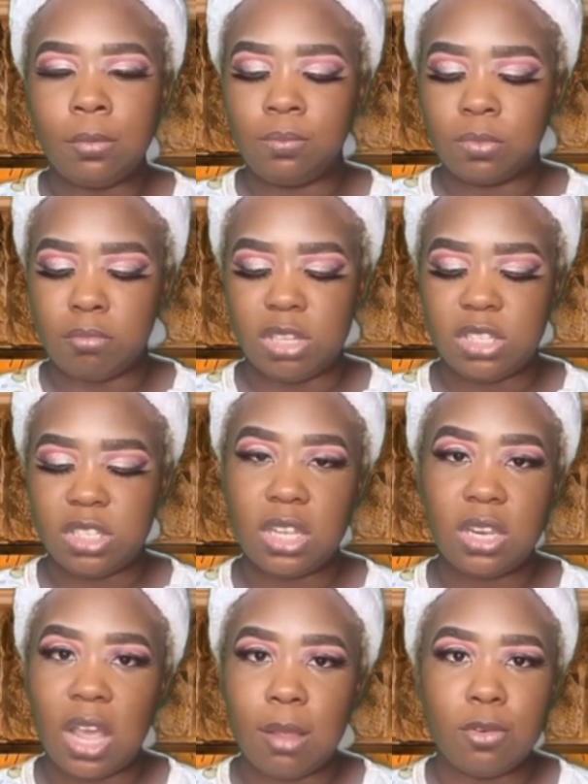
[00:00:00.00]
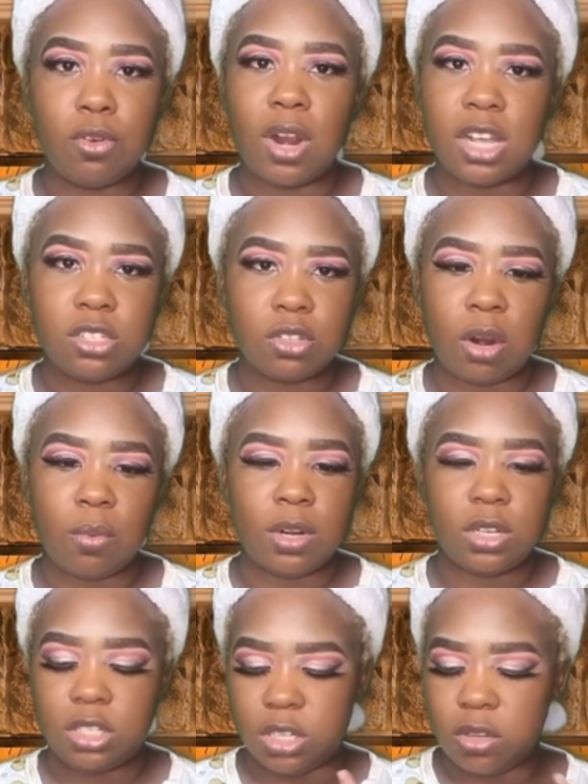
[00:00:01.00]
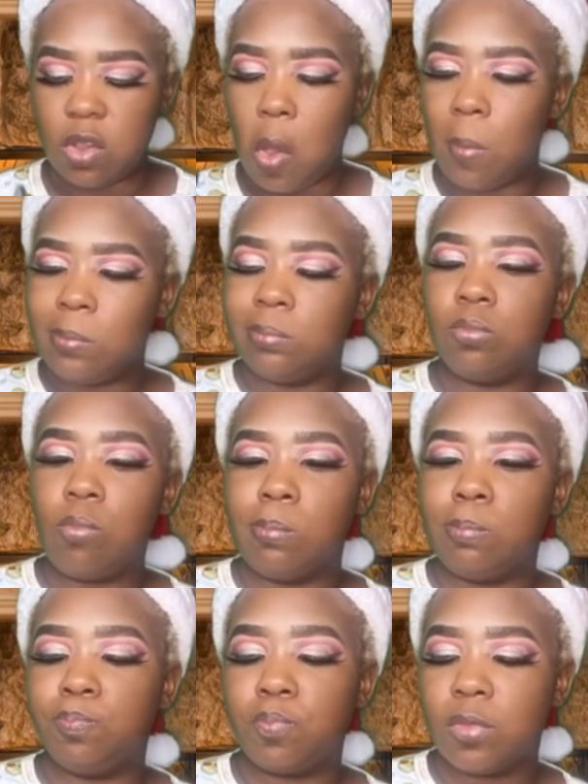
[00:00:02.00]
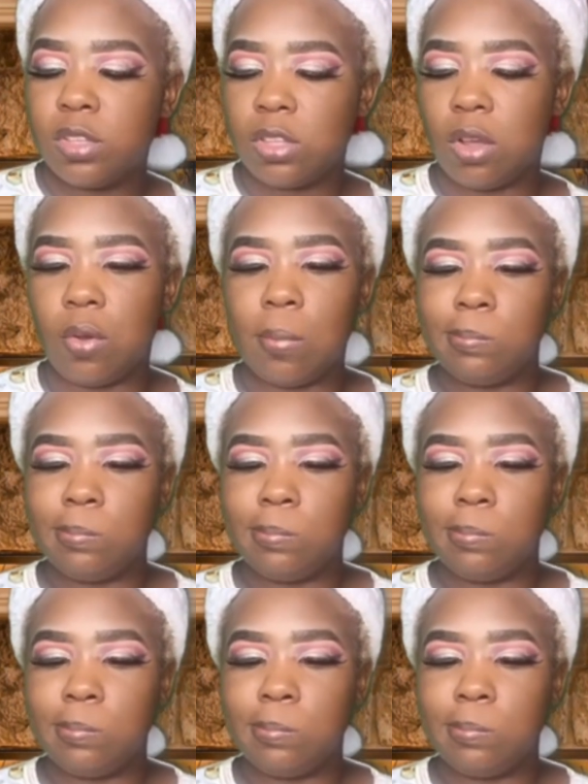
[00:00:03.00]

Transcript: Miss T name do not start with a T. So